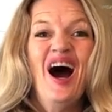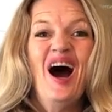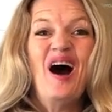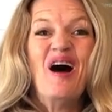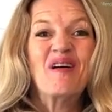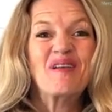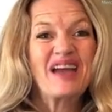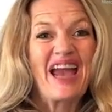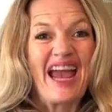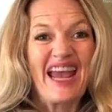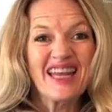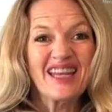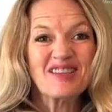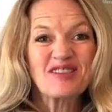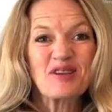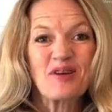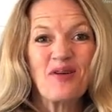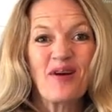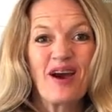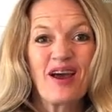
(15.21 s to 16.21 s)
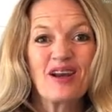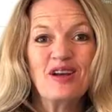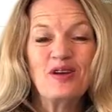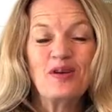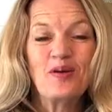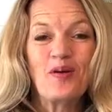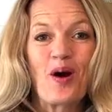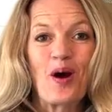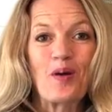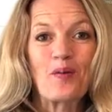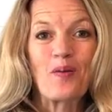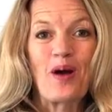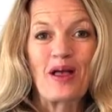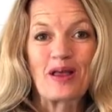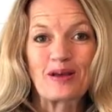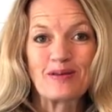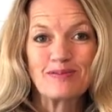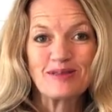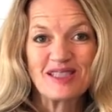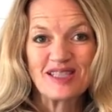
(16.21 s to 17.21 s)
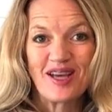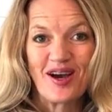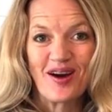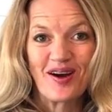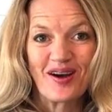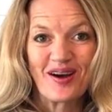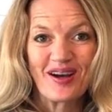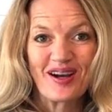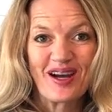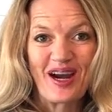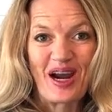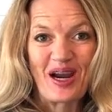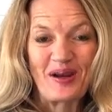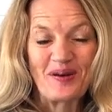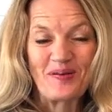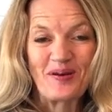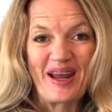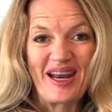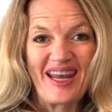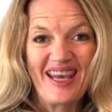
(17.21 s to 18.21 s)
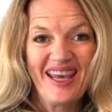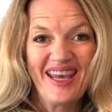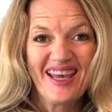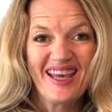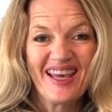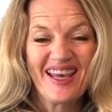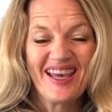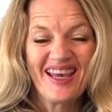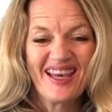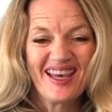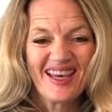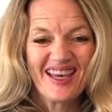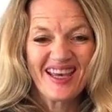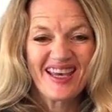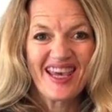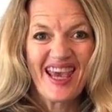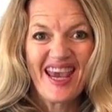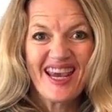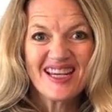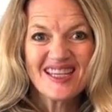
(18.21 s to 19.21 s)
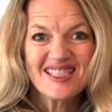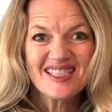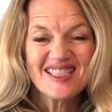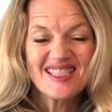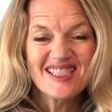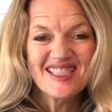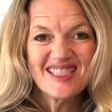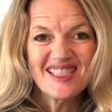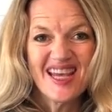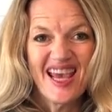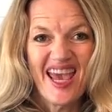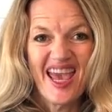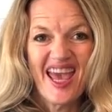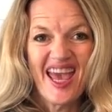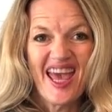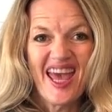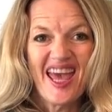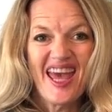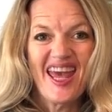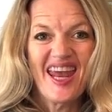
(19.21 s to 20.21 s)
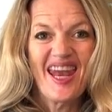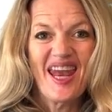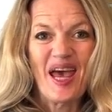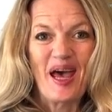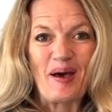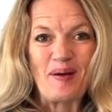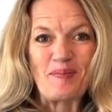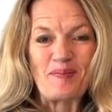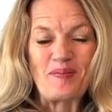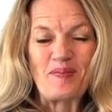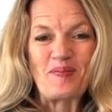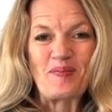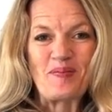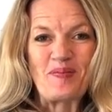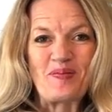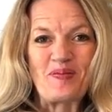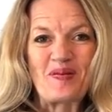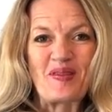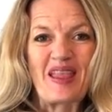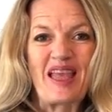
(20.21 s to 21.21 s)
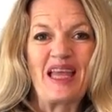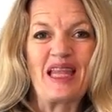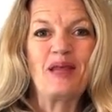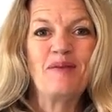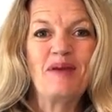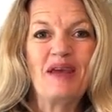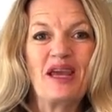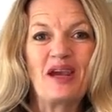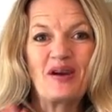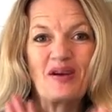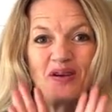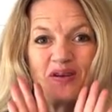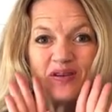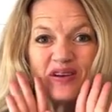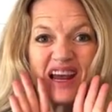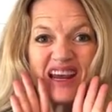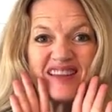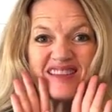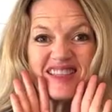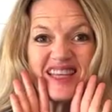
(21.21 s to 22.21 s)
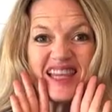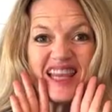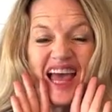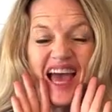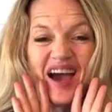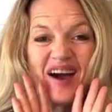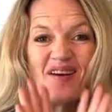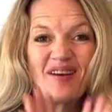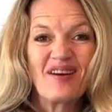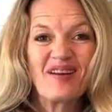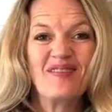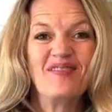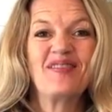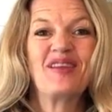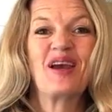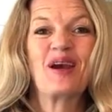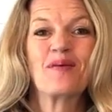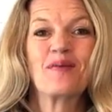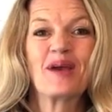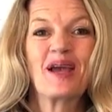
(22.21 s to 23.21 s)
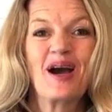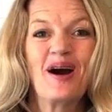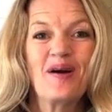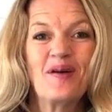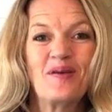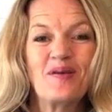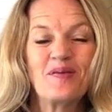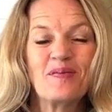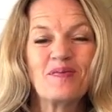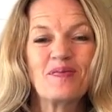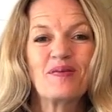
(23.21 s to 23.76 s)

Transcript: Okay, let's go ahead and do our welcome song. Are you ready? Okay, stand up. Let me hear you nice and loud. Here we go.